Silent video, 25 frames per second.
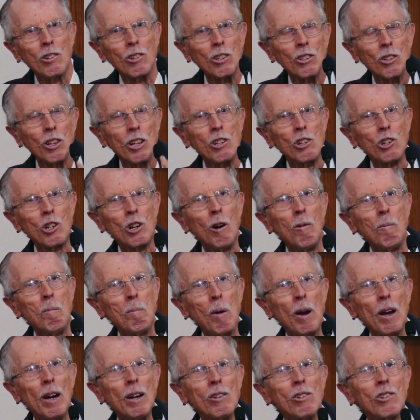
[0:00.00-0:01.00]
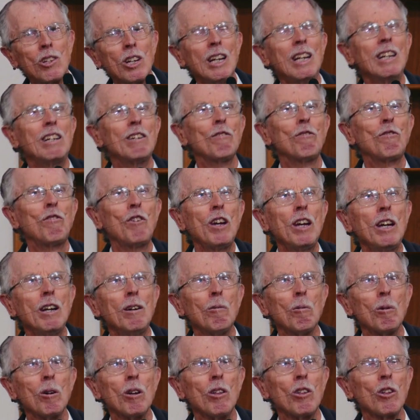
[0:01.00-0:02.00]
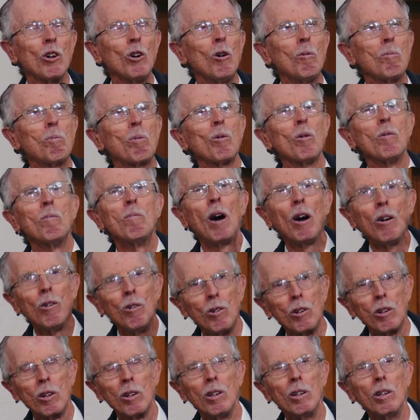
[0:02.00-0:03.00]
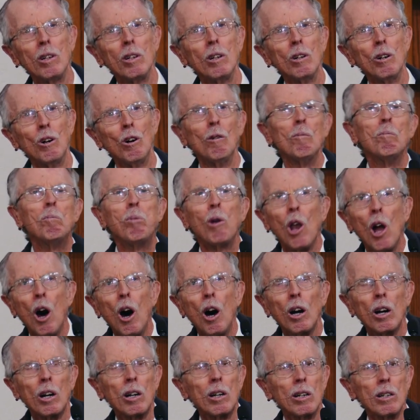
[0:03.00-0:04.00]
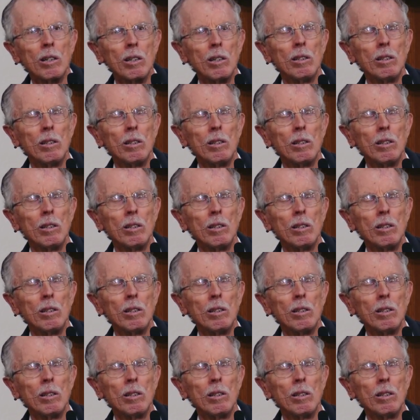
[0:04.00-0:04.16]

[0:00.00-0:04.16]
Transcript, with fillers: that these compounds interfere with or promote or block